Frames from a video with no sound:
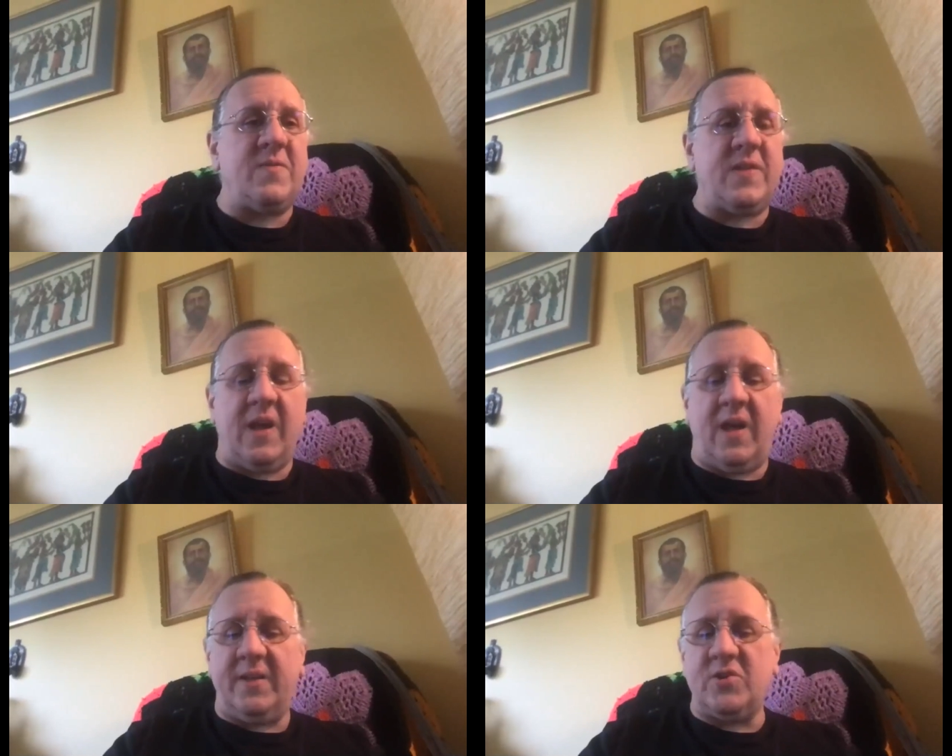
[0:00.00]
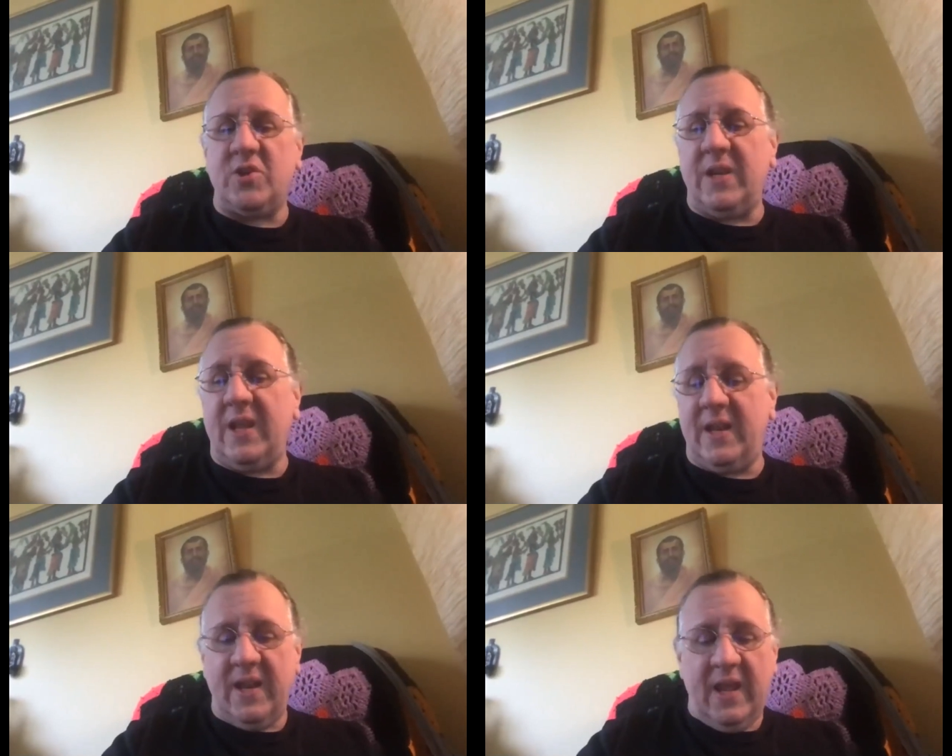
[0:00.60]
theology.
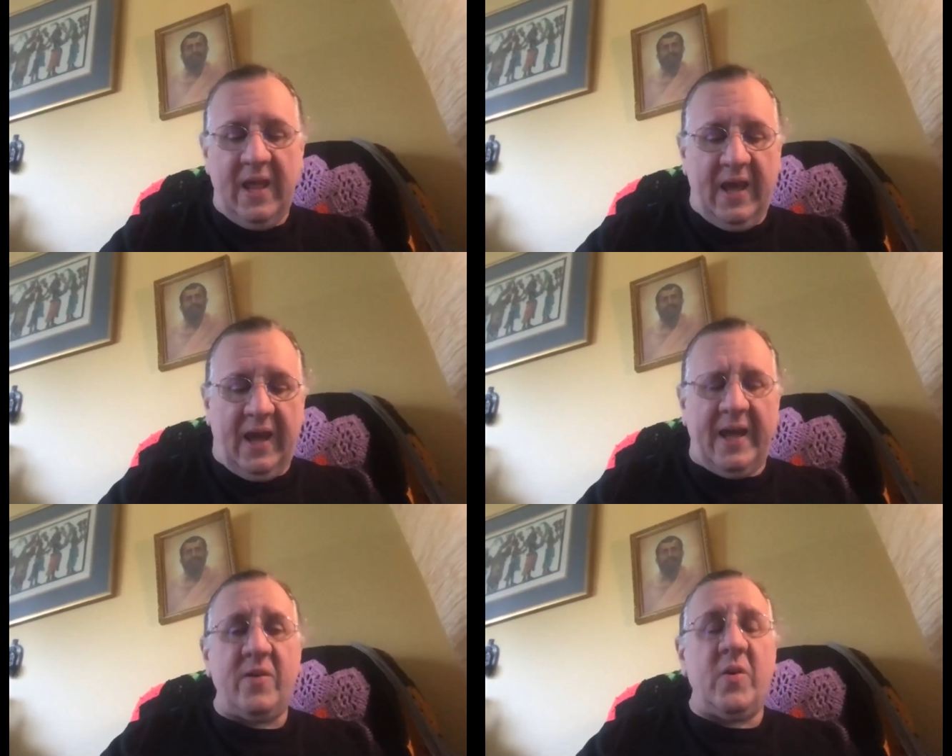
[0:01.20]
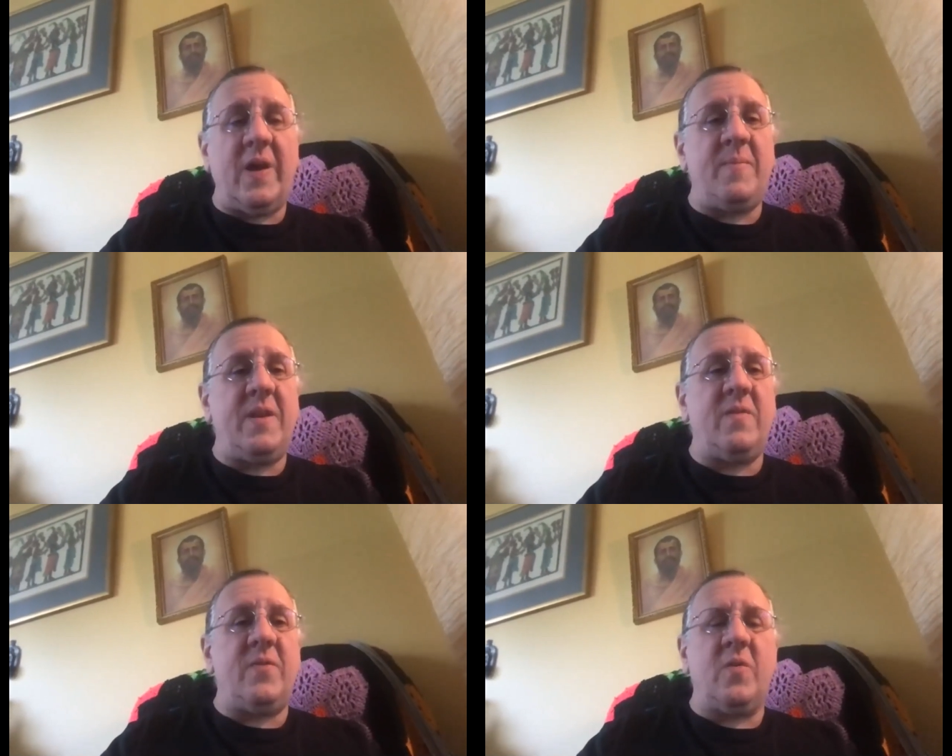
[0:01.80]
And I don't know how
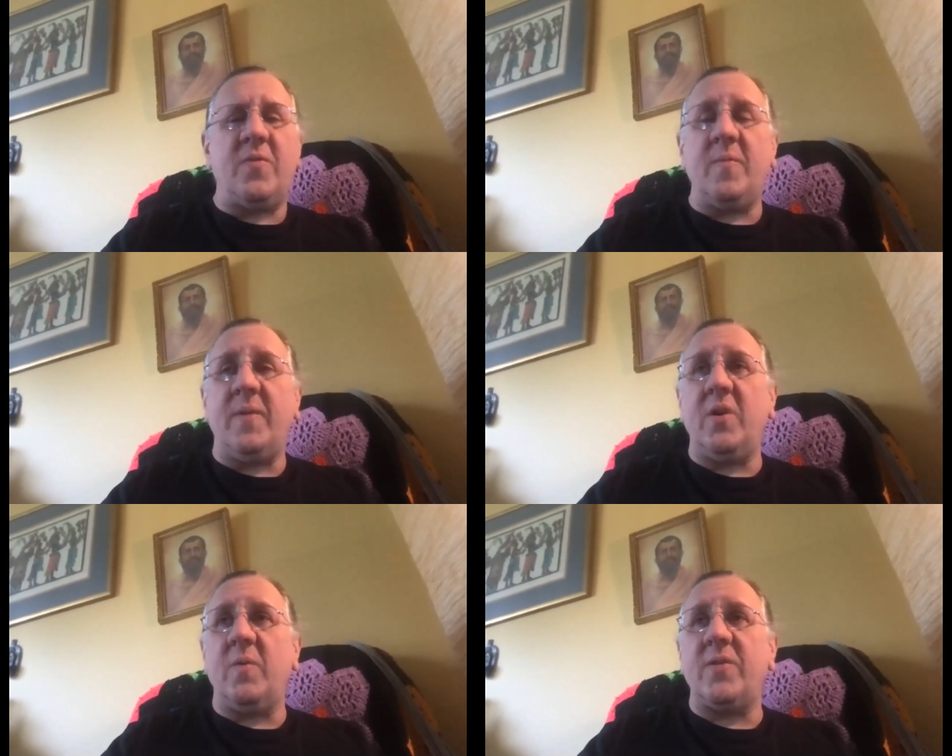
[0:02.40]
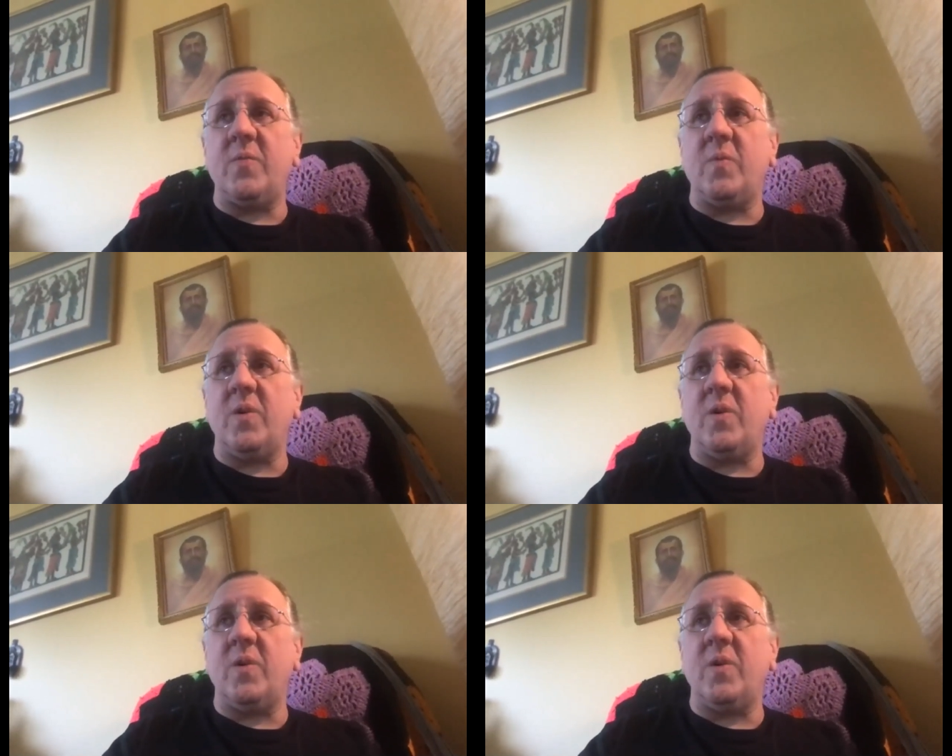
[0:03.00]
many of you are familiar with the
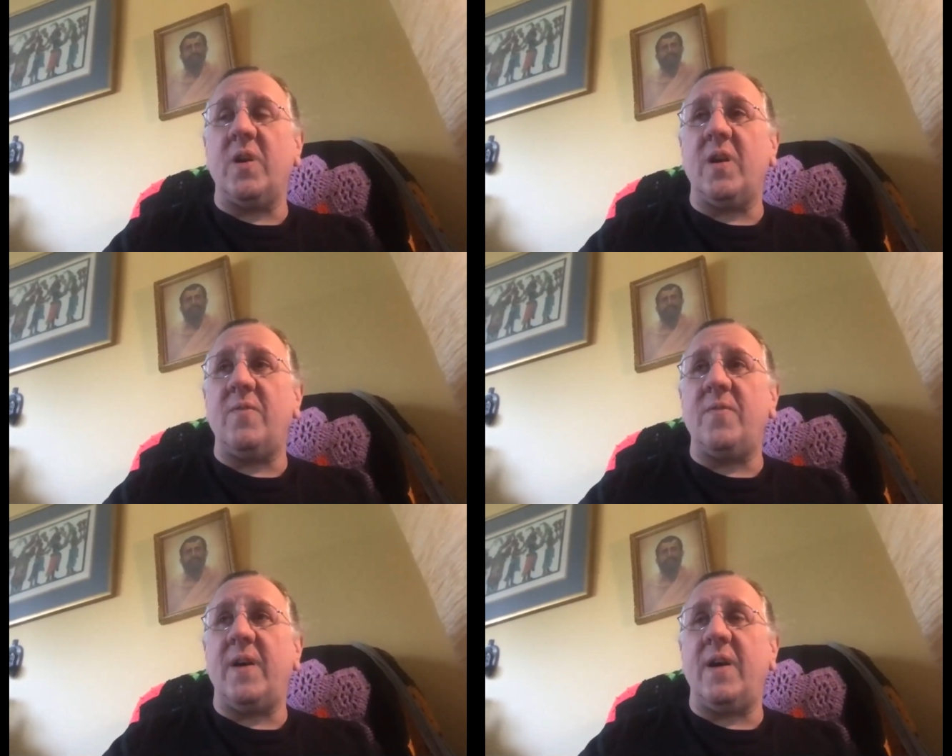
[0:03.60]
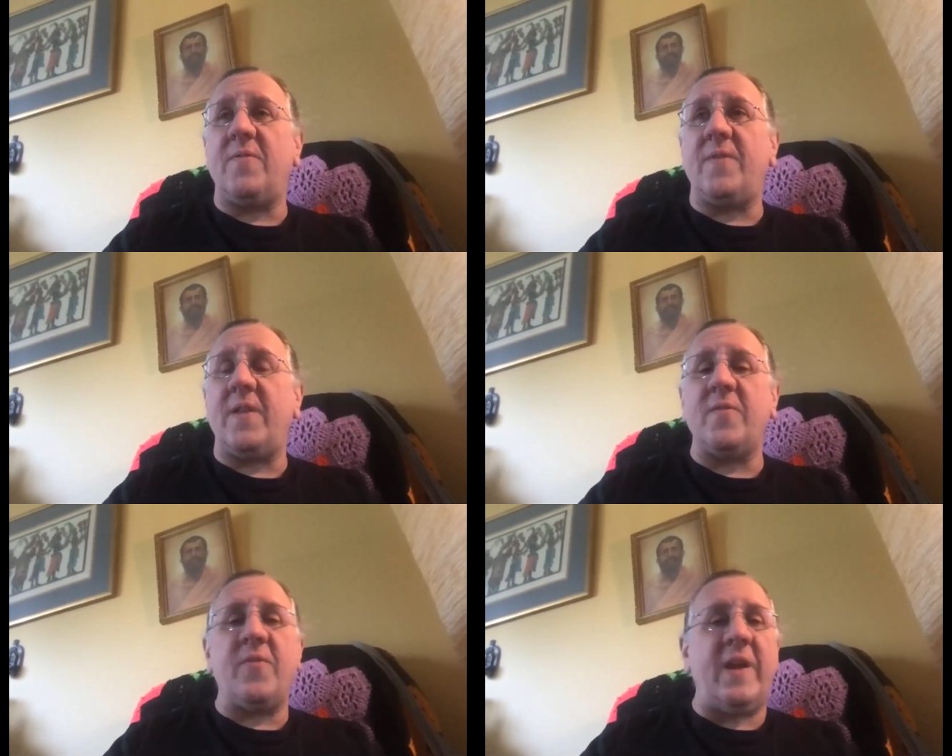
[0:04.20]
work of
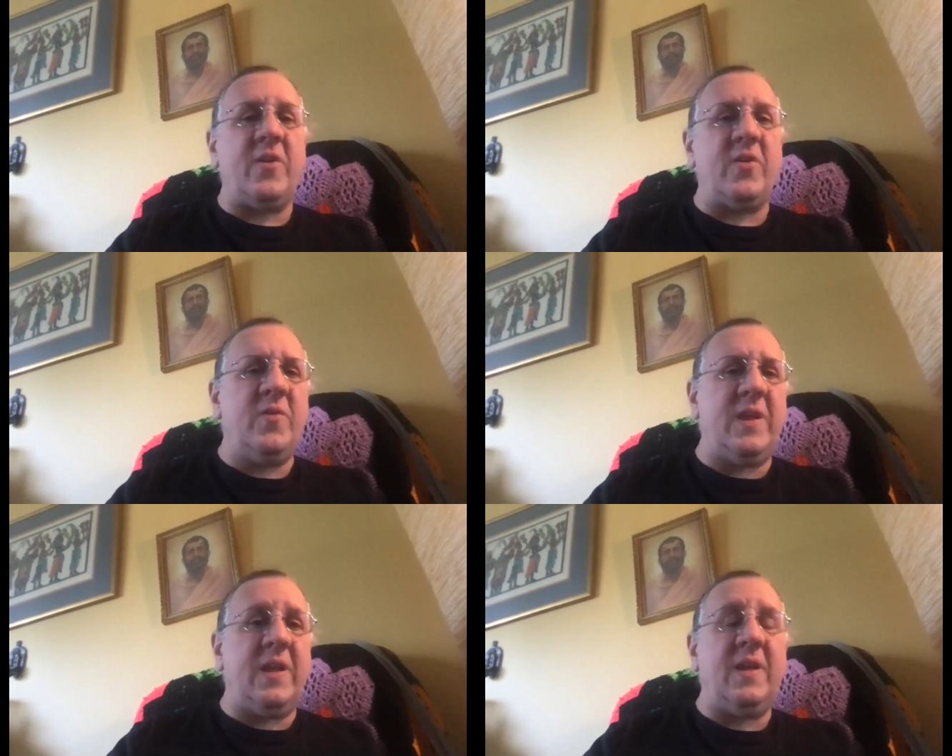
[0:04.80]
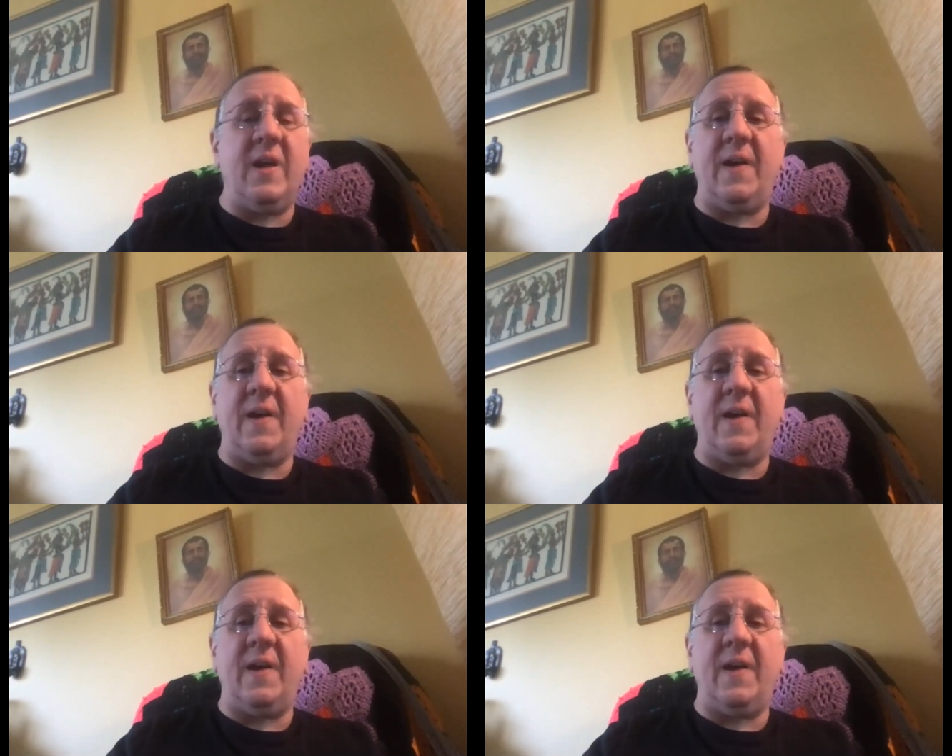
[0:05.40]
Father Frank Clooney,